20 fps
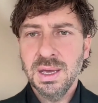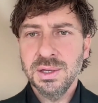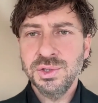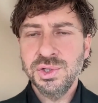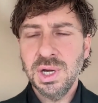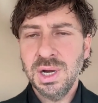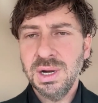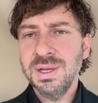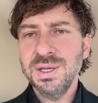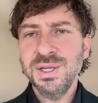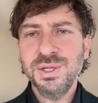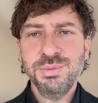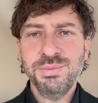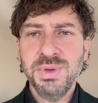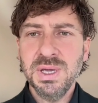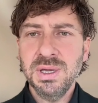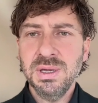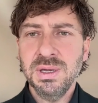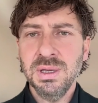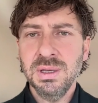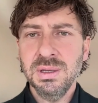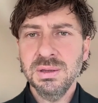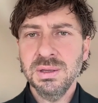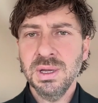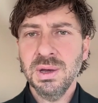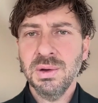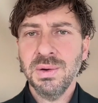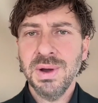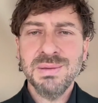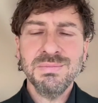Generally speaking,
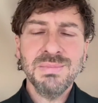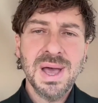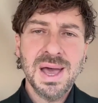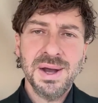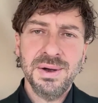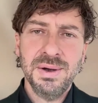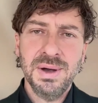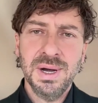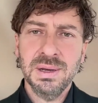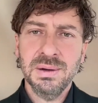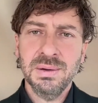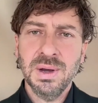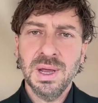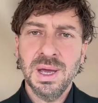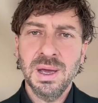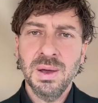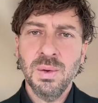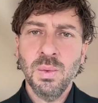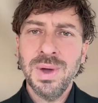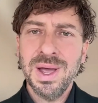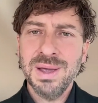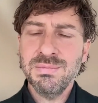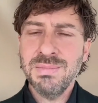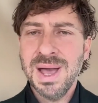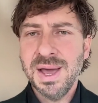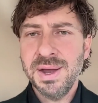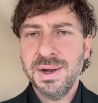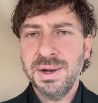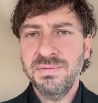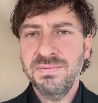the gray matter and white
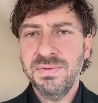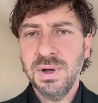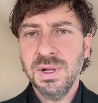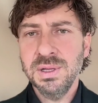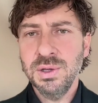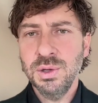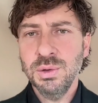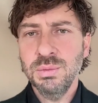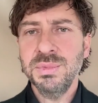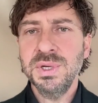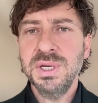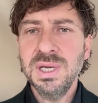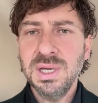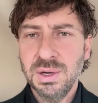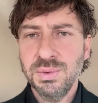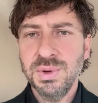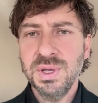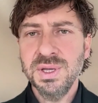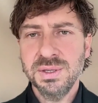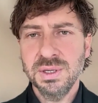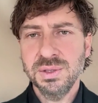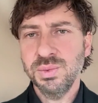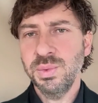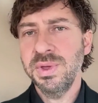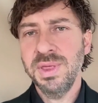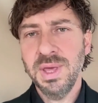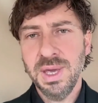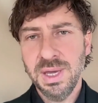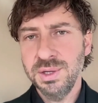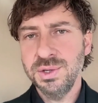matter volume decreases
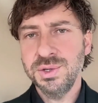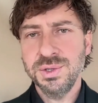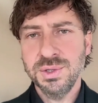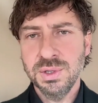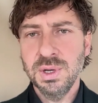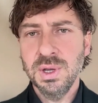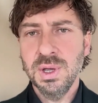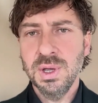with age.